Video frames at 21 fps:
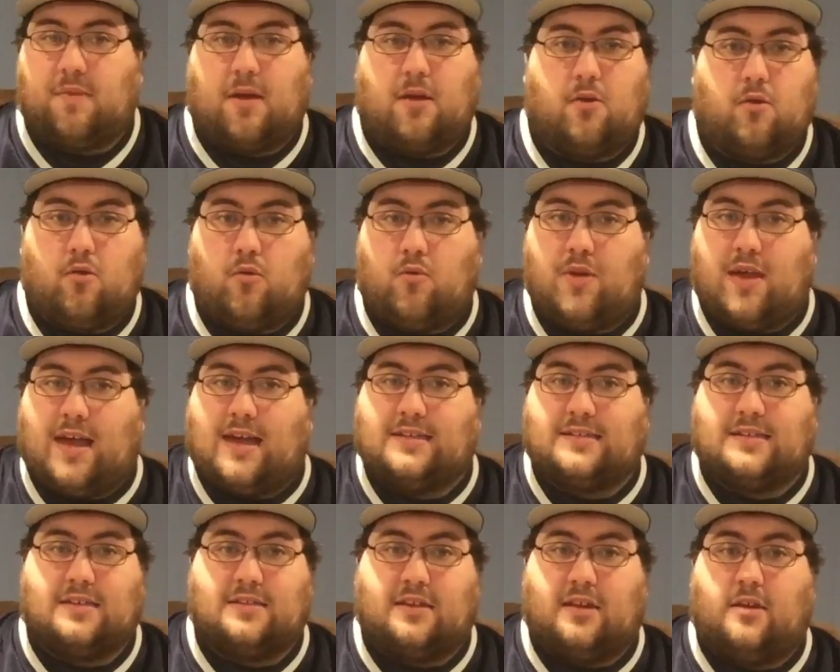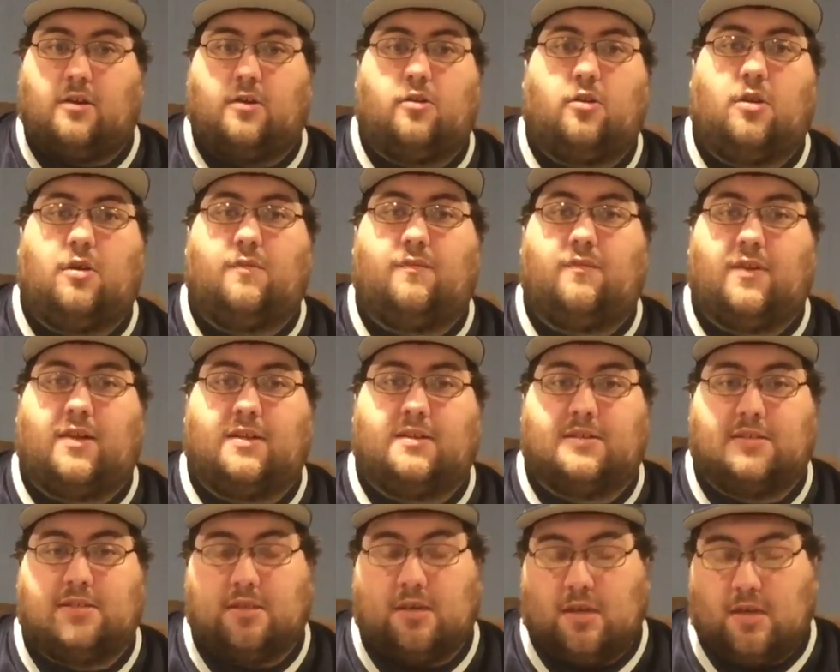matter who he has out there on
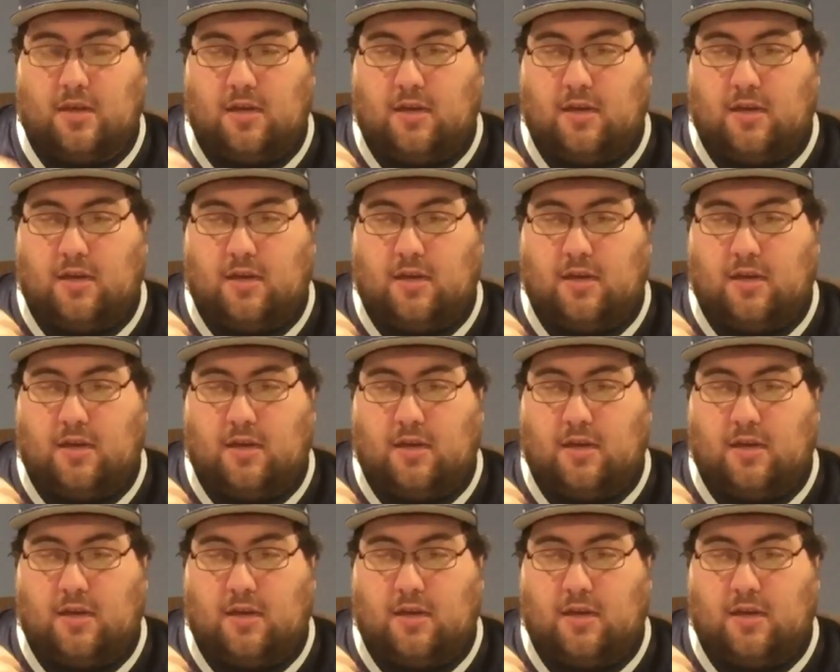offense.